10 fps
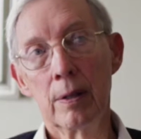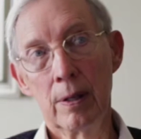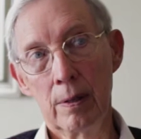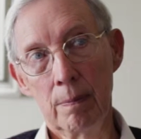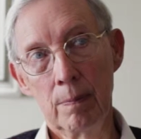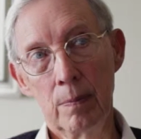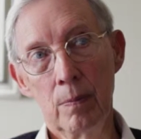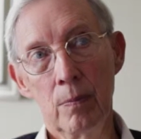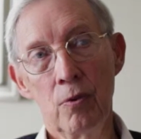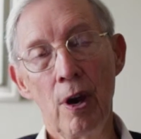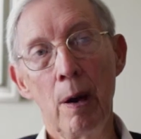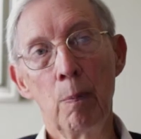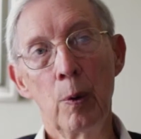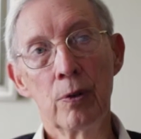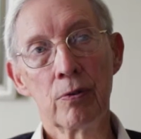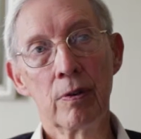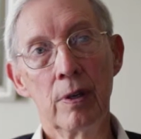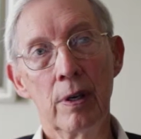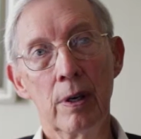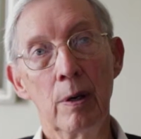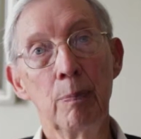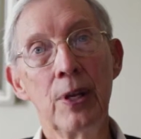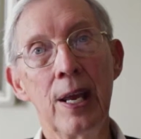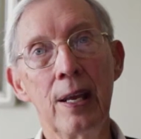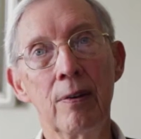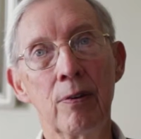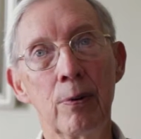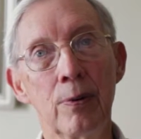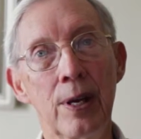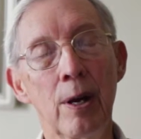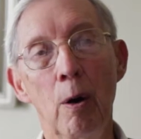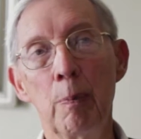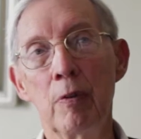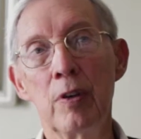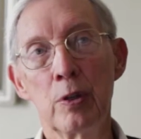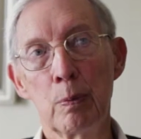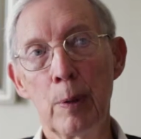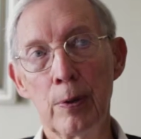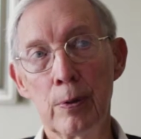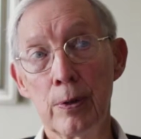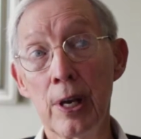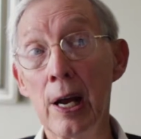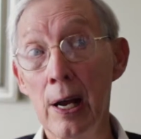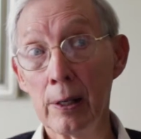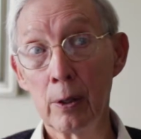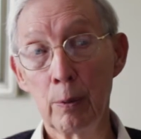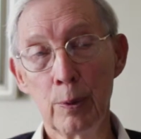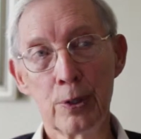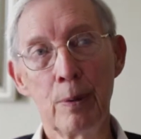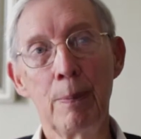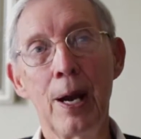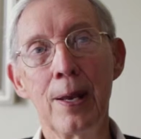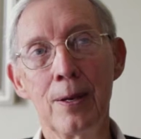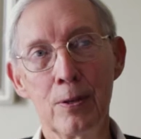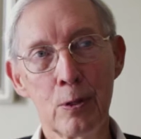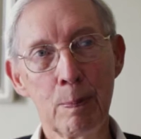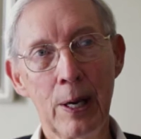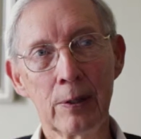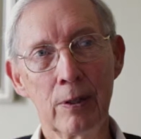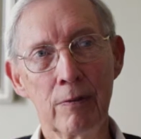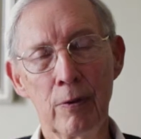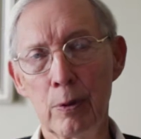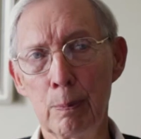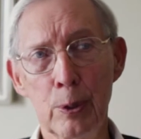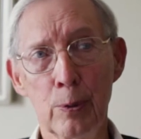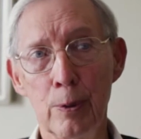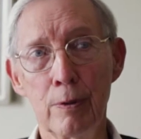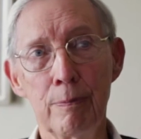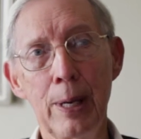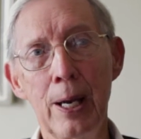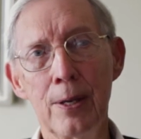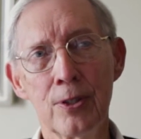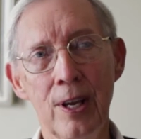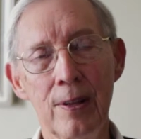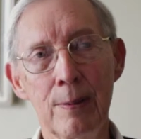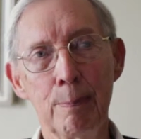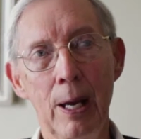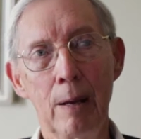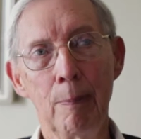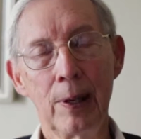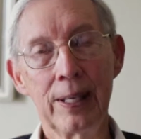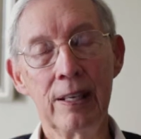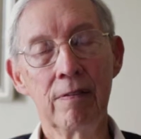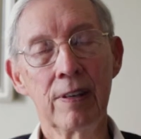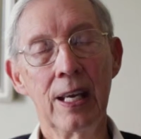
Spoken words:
The job was obtained through the help of his brother Doc, who was a mine inspector for the Bureau of Mines, I believe.